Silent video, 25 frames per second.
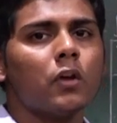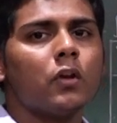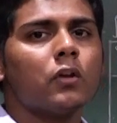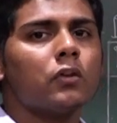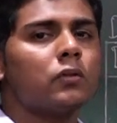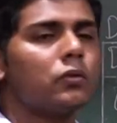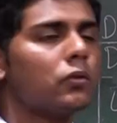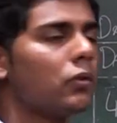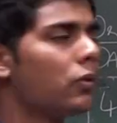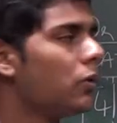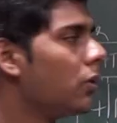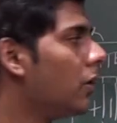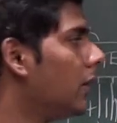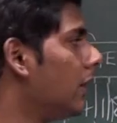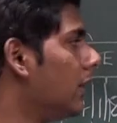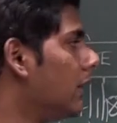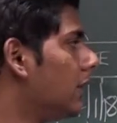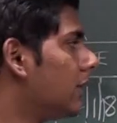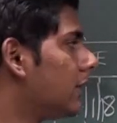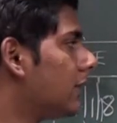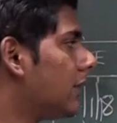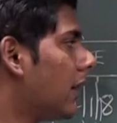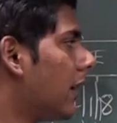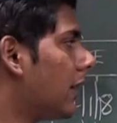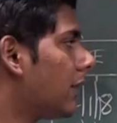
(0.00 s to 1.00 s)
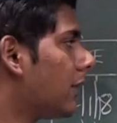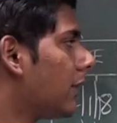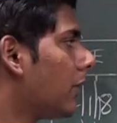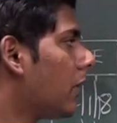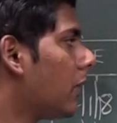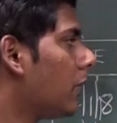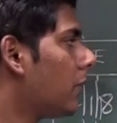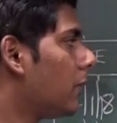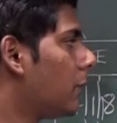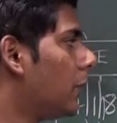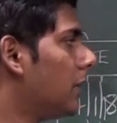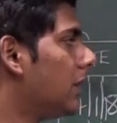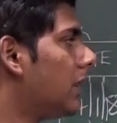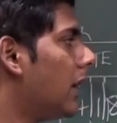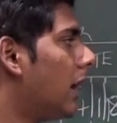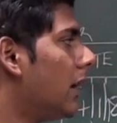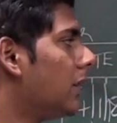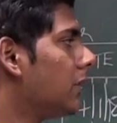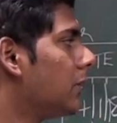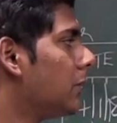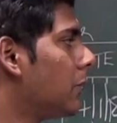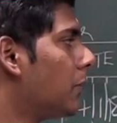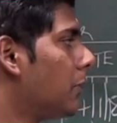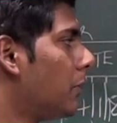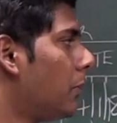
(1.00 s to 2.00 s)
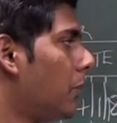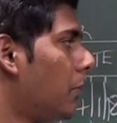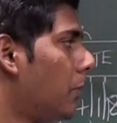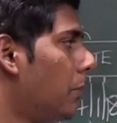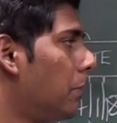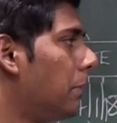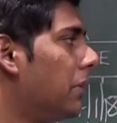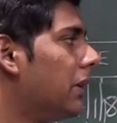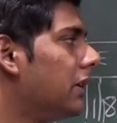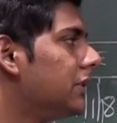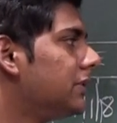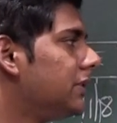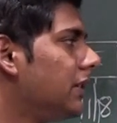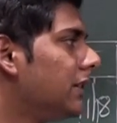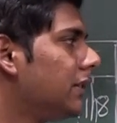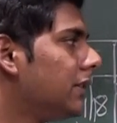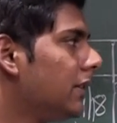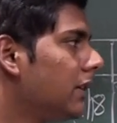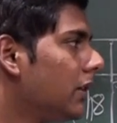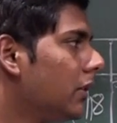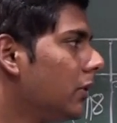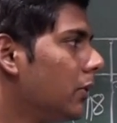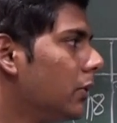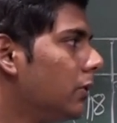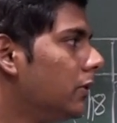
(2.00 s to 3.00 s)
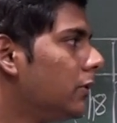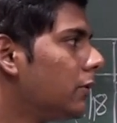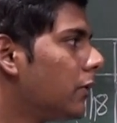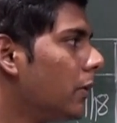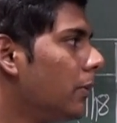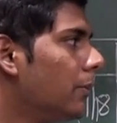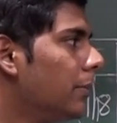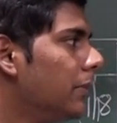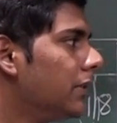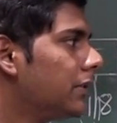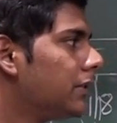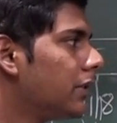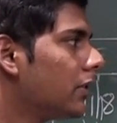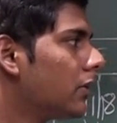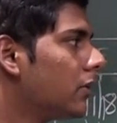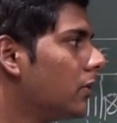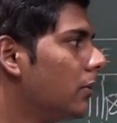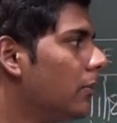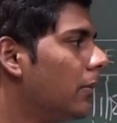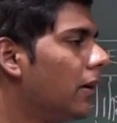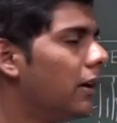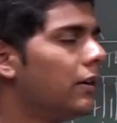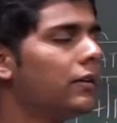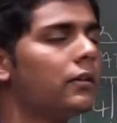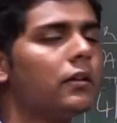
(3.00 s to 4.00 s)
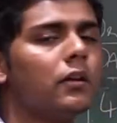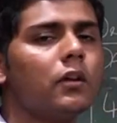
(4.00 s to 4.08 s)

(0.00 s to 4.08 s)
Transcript: So it started off with us purchasing goods from Mr. Kumar.